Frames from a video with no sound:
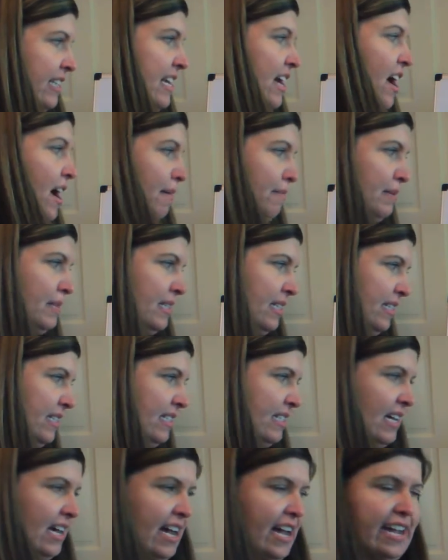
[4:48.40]
that the opposite
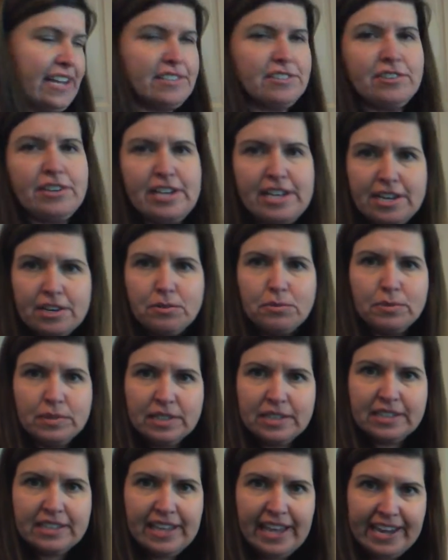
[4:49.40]
sides are
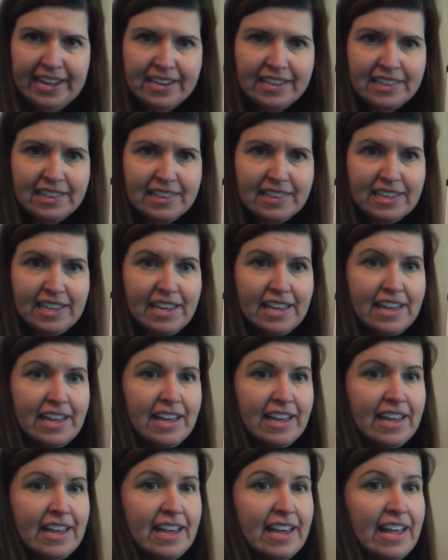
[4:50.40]
equal in length
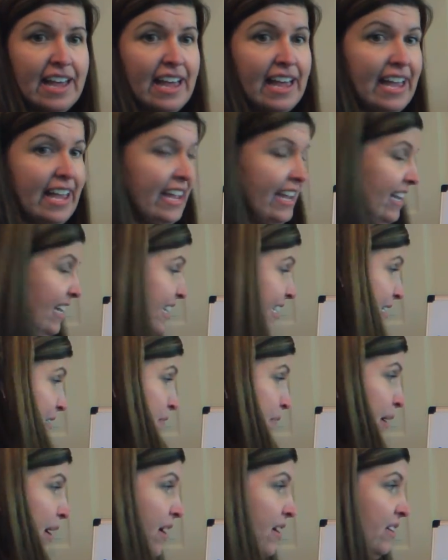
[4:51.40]

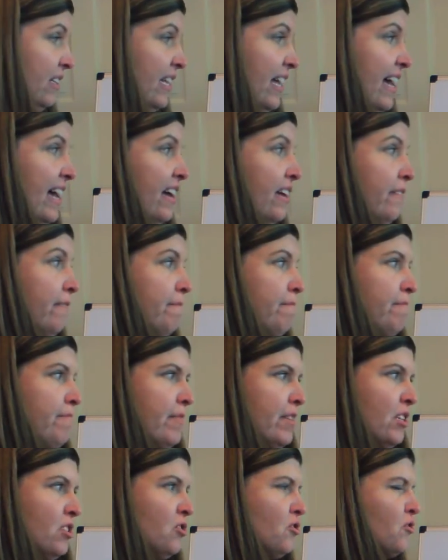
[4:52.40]
and parallel.
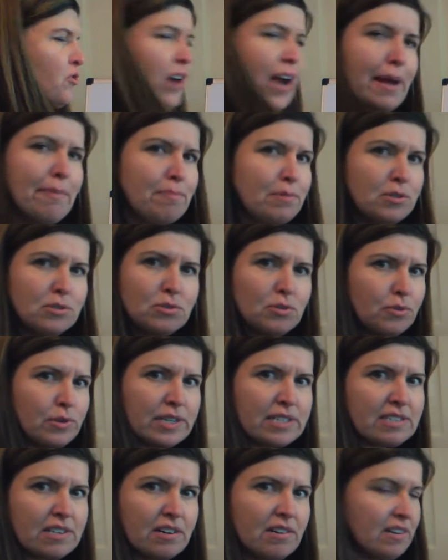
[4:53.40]

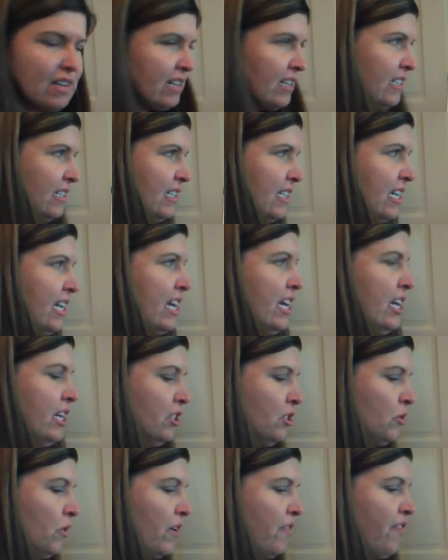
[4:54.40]
Trapezoids aren't.
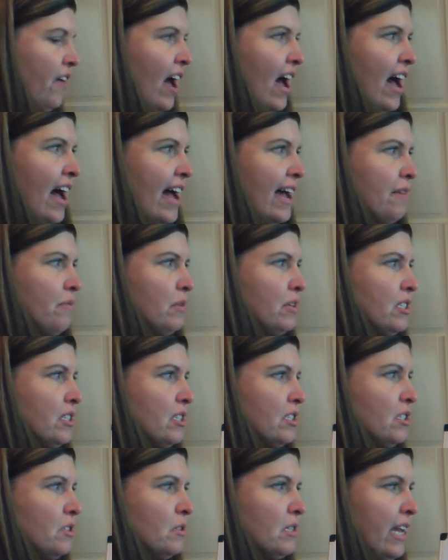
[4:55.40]
So if I
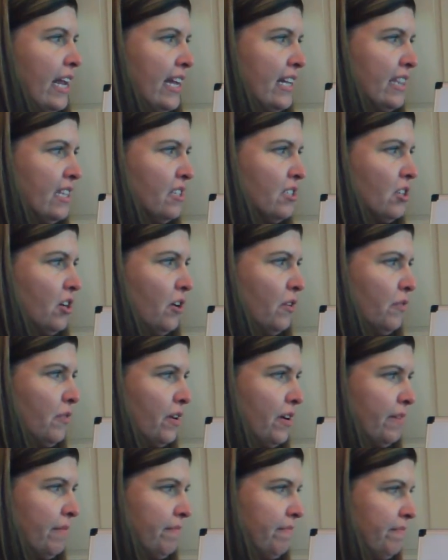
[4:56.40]
was to take this
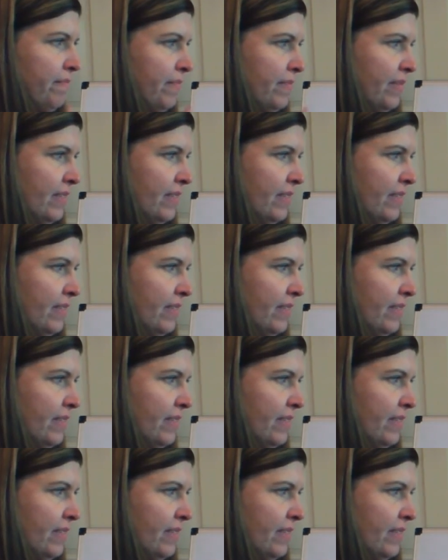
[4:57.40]
over